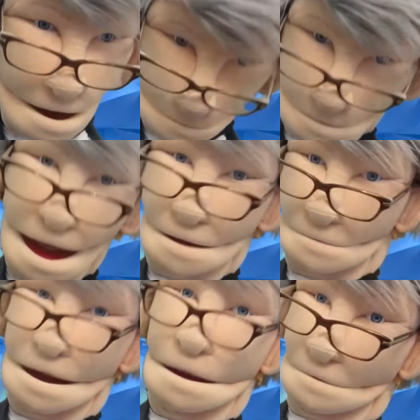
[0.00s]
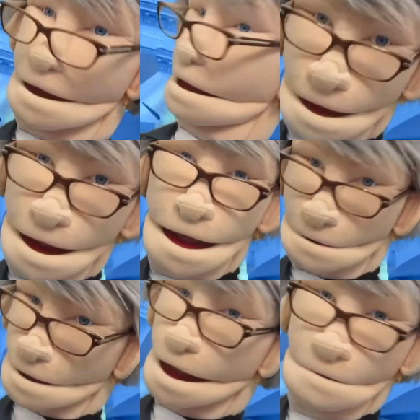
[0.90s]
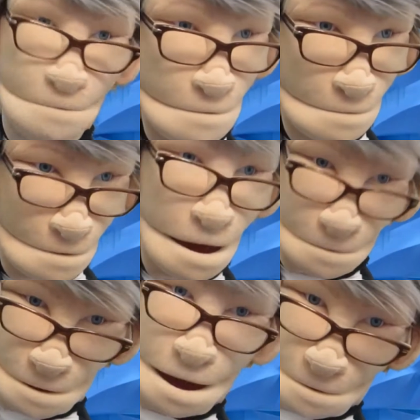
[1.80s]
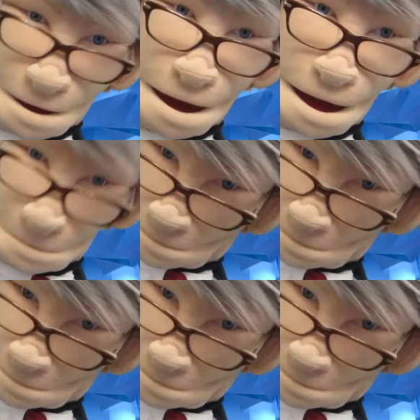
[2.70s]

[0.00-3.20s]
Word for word: Okay, I'm back. Here are my current tweets.